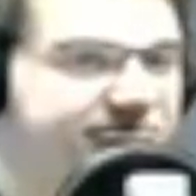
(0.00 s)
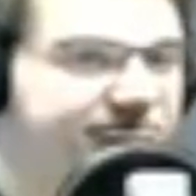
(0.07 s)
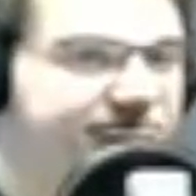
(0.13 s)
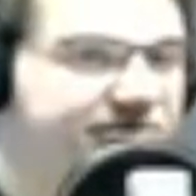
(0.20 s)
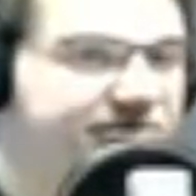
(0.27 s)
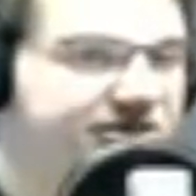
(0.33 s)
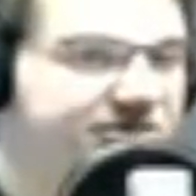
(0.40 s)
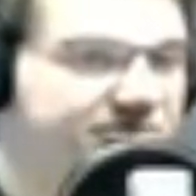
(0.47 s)

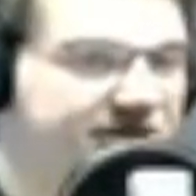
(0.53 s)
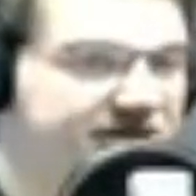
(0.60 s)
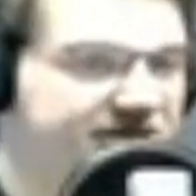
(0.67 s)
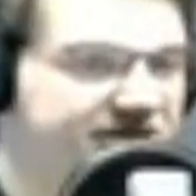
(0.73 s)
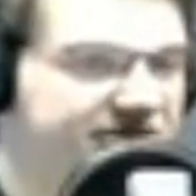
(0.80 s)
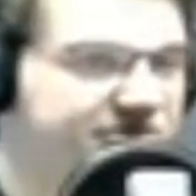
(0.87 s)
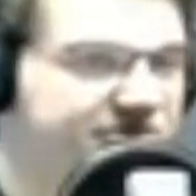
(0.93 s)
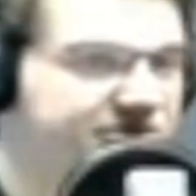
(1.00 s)
especially
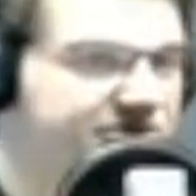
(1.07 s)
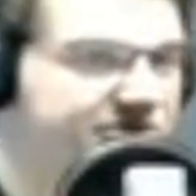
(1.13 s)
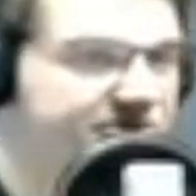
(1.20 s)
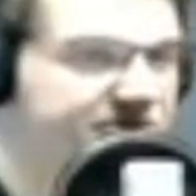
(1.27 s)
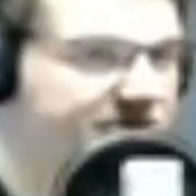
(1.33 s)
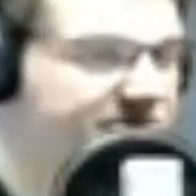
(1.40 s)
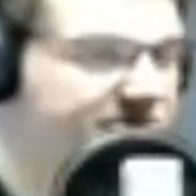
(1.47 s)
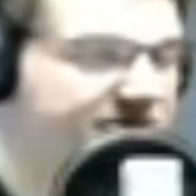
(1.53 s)
for students,
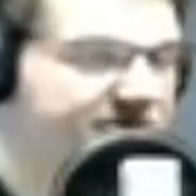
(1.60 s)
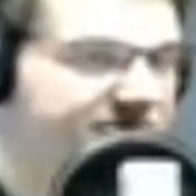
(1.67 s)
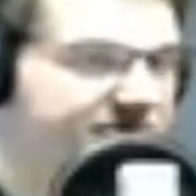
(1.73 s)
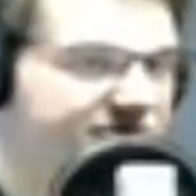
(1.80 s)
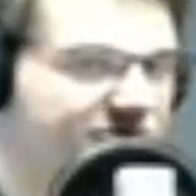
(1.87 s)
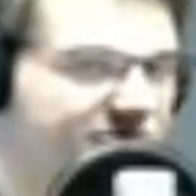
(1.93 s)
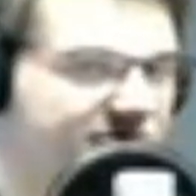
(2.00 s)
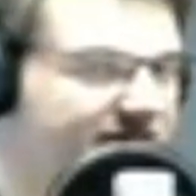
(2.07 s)
but to
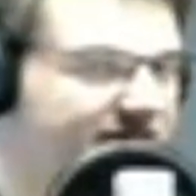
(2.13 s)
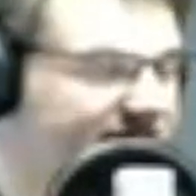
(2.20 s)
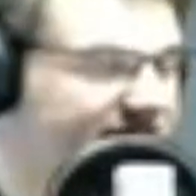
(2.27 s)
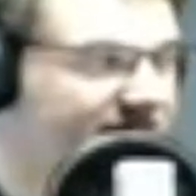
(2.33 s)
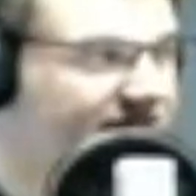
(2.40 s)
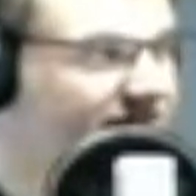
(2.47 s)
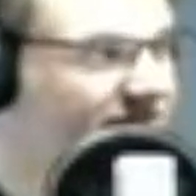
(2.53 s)
be honest, I think for